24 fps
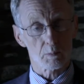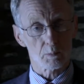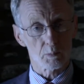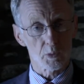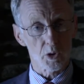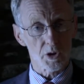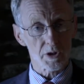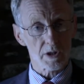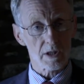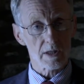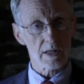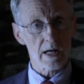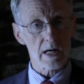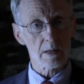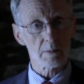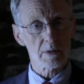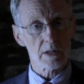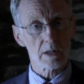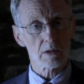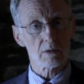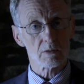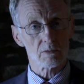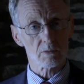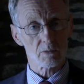brought an
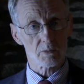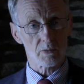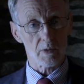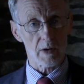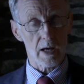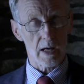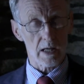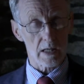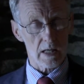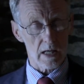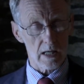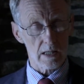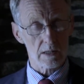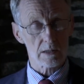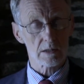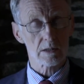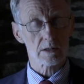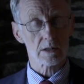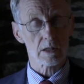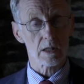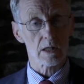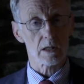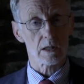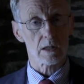army
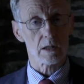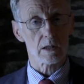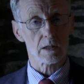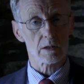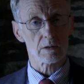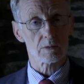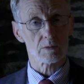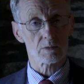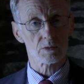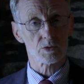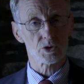and